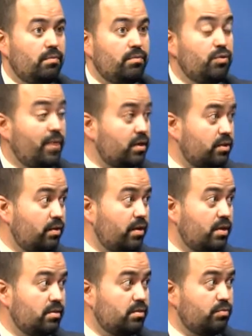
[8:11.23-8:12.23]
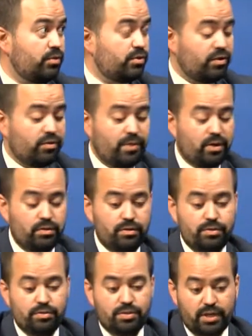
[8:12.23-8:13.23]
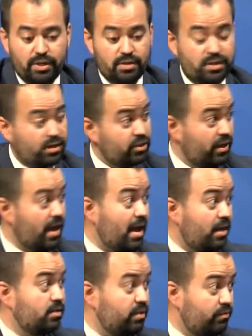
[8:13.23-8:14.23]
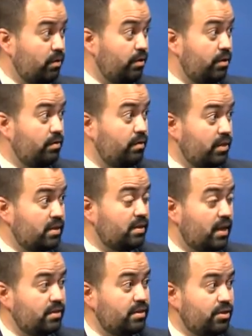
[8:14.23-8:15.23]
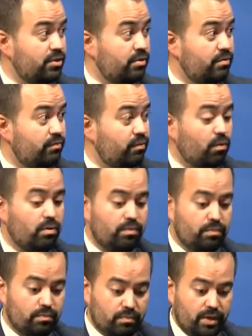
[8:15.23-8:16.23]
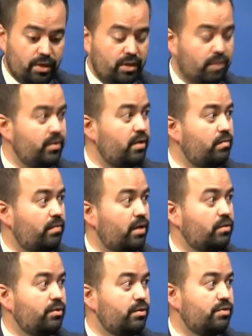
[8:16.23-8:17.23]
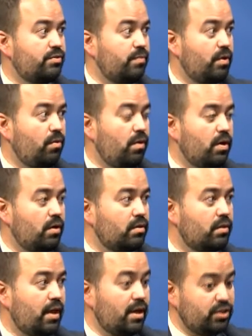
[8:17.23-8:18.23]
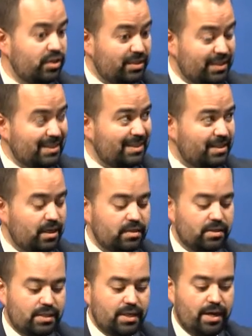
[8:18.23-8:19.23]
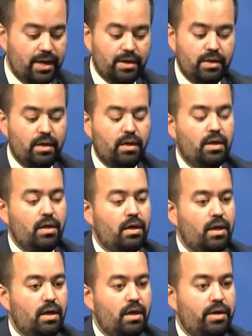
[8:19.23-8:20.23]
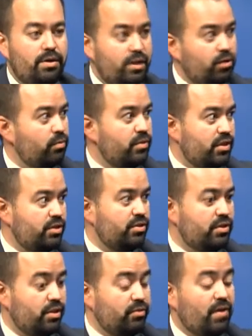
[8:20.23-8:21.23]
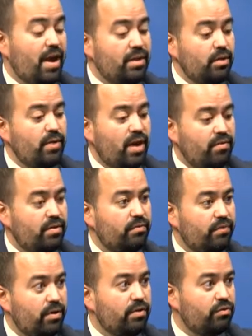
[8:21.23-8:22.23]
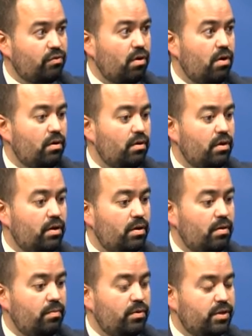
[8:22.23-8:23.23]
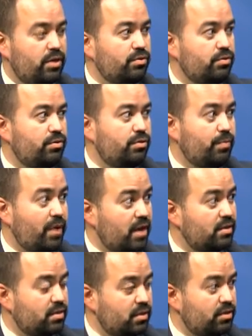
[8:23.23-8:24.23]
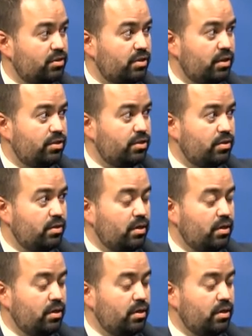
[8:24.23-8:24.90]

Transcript: New Mexico has restricted medical use. Texas actually has and voted this last session for a limited medical use of marijuana. That actually exists in Texas today. And decriminalization is the other. I think we have a very strong potential to pass this legislation.